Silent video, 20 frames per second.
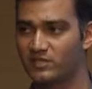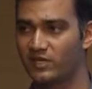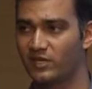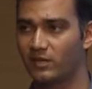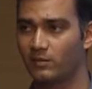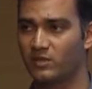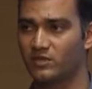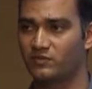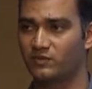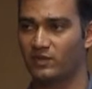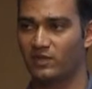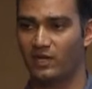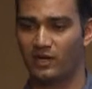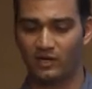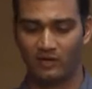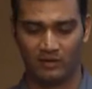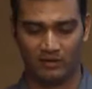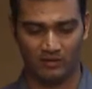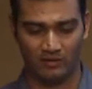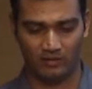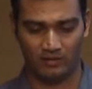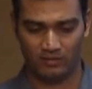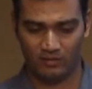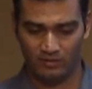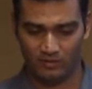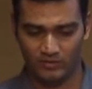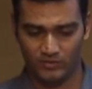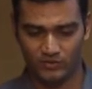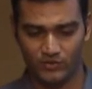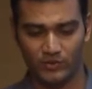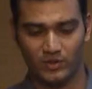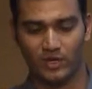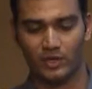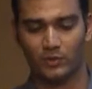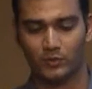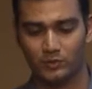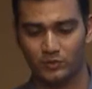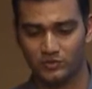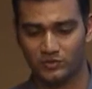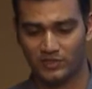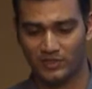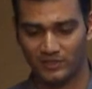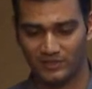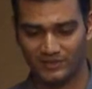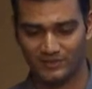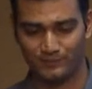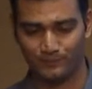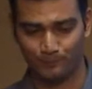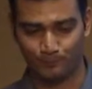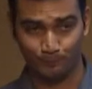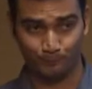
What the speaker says: database with that. So you can do those things.